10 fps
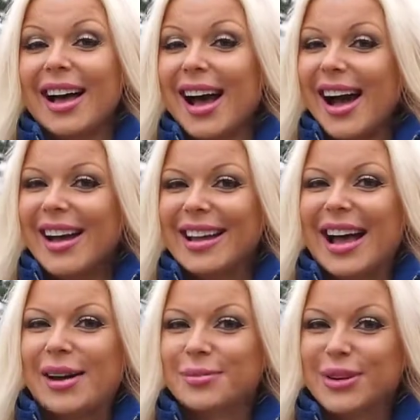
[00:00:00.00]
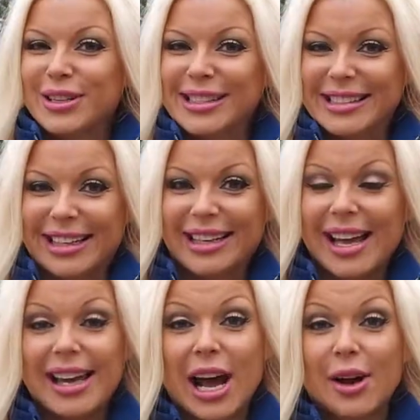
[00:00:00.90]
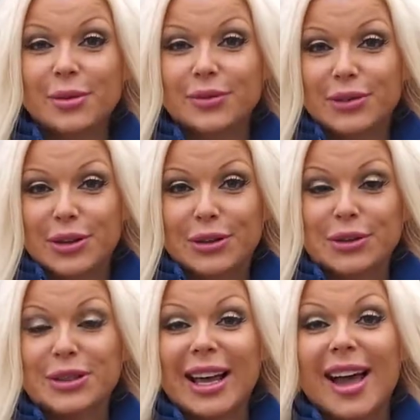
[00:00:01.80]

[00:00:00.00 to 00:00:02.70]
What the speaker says: Hi, I'm Christie, and I reviewed